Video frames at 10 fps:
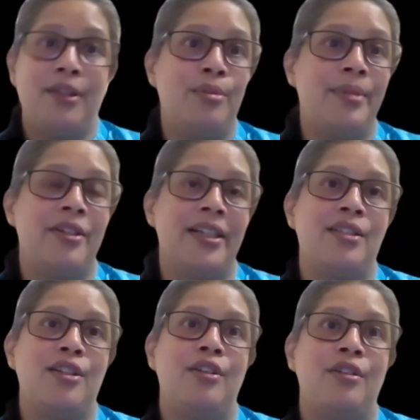human
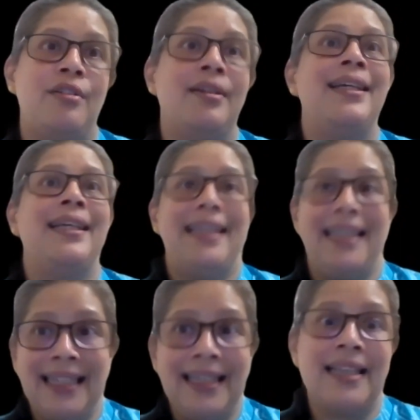rights law
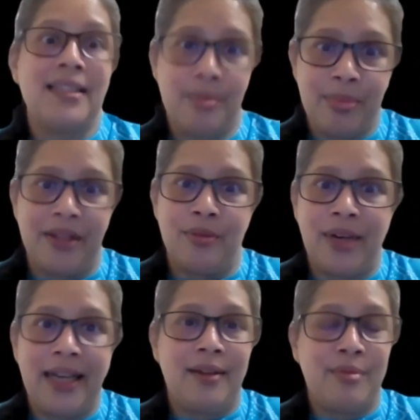in SAP
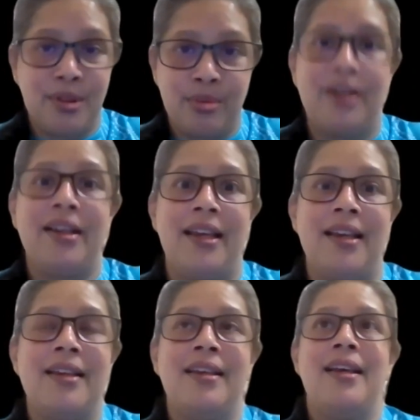while I was
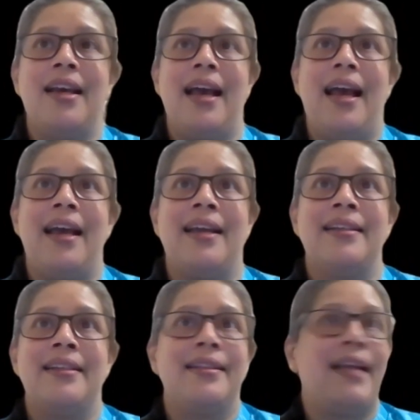working.
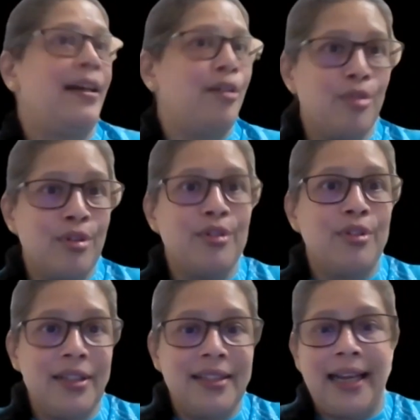And that
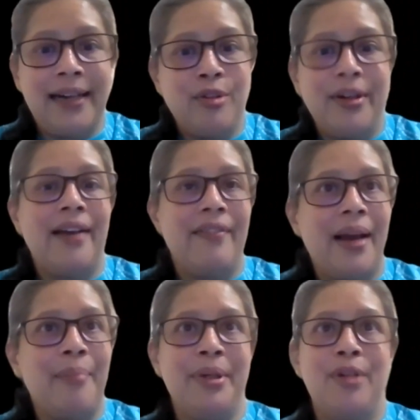could have
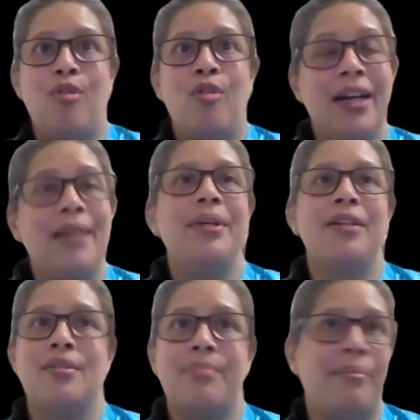happened only
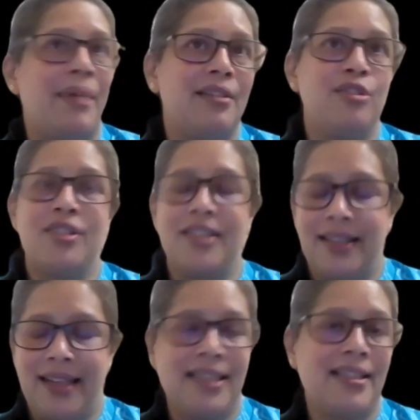because my manager said,
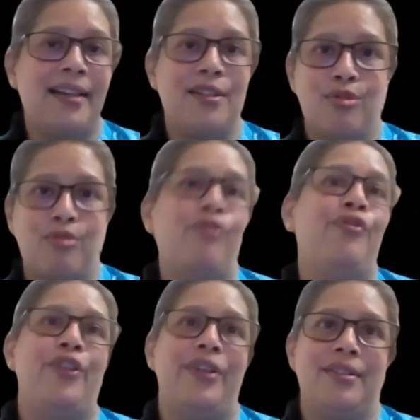yes, Annice, go
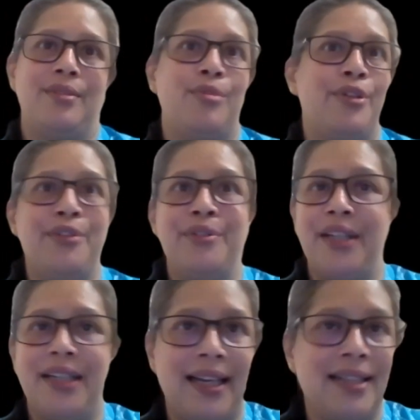for it. What do you
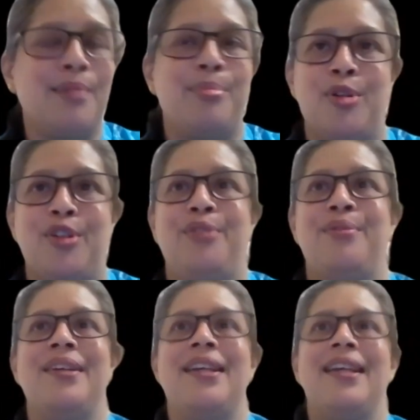need? I'll support you.
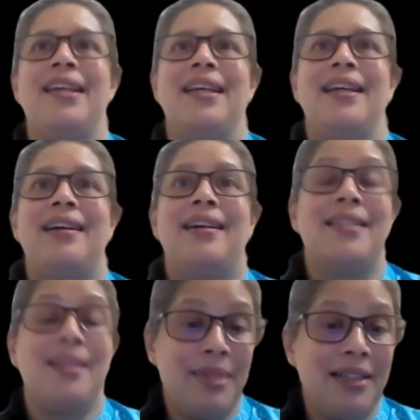
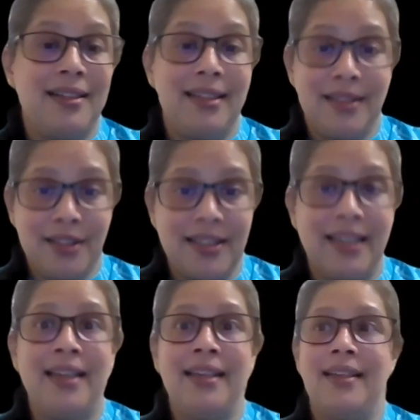Similarly,
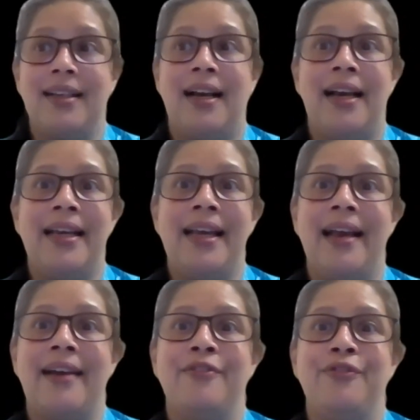today, I
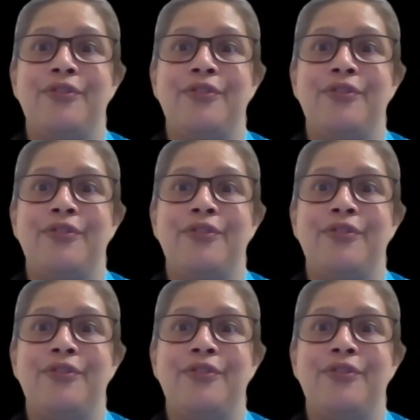have